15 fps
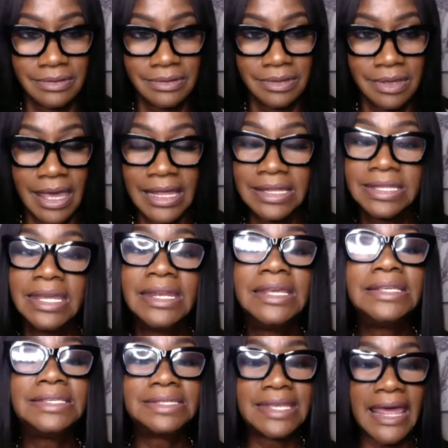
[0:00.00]
Did he
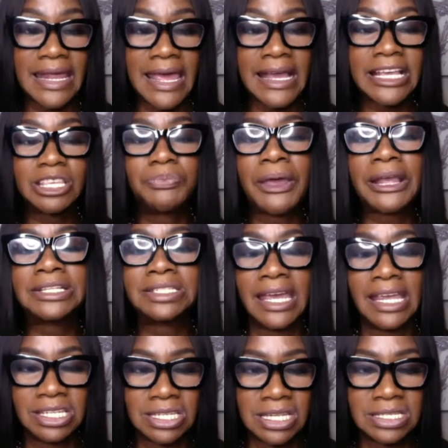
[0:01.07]
set
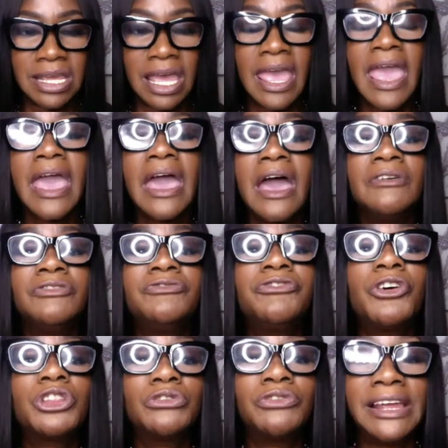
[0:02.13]
expectations for the
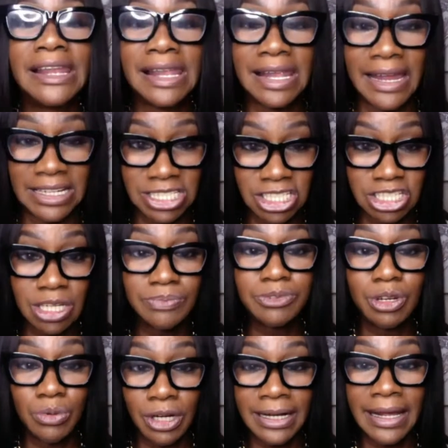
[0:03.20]
relationships you were going
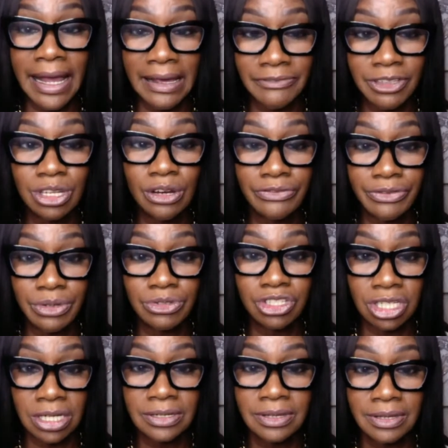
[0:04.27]
to have in your future
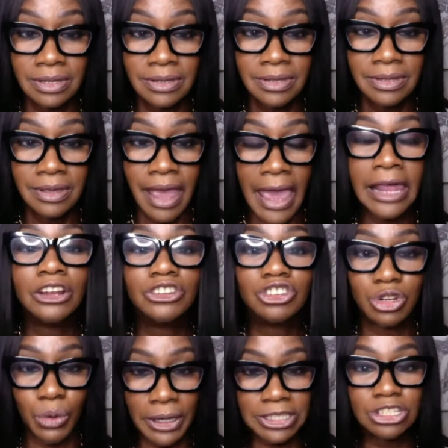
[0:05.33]
and the
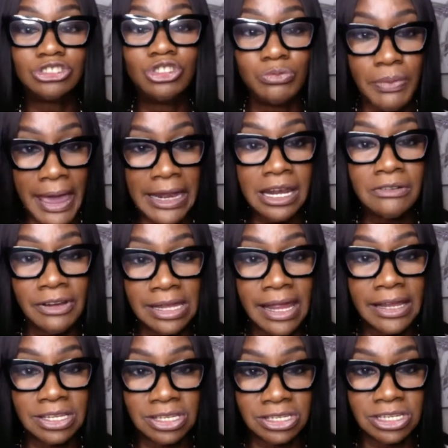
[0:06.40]
choices you made in the
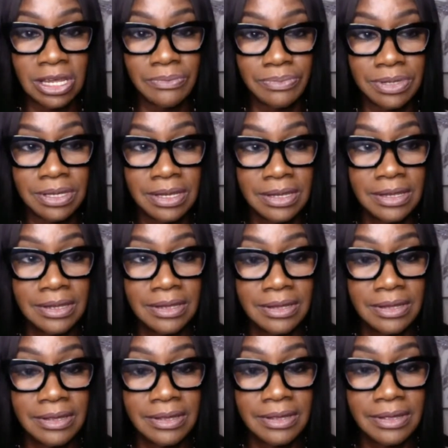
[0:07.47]
relationship?
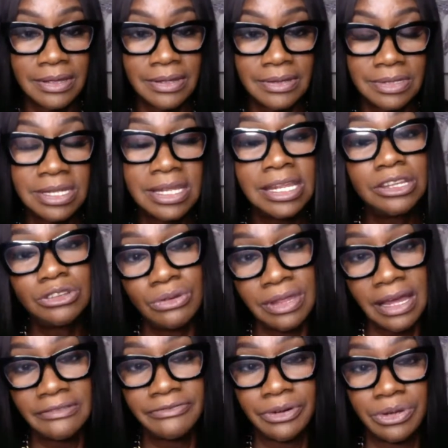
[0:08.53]
Did he do that
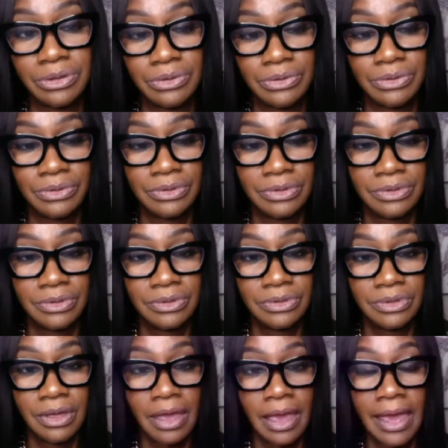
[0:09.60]
for you?
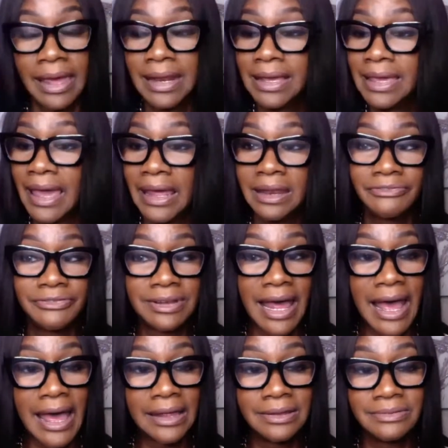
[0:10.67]
And again, if
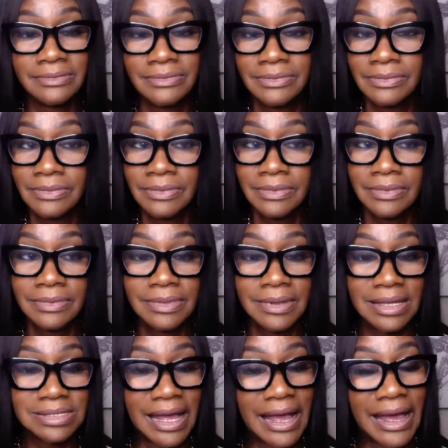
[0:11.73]
not, there's
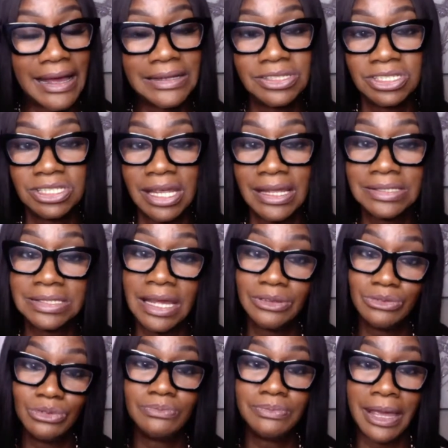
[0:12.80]
a high chance that
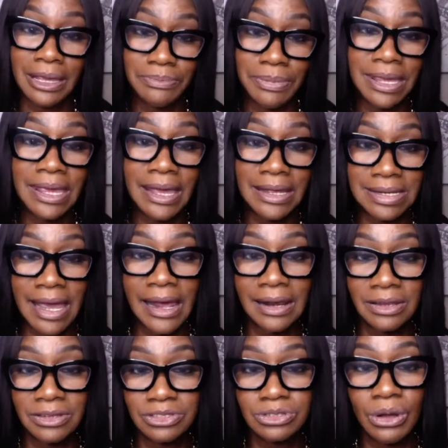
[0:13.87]
you may be a
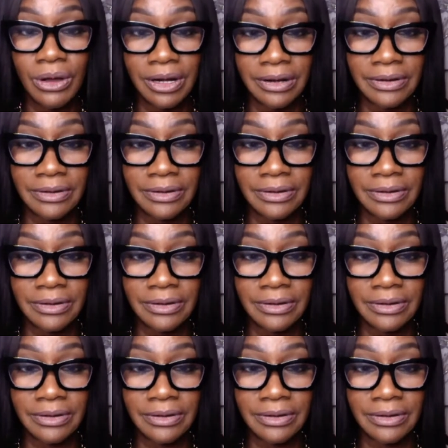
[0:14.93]
daddyless daughter.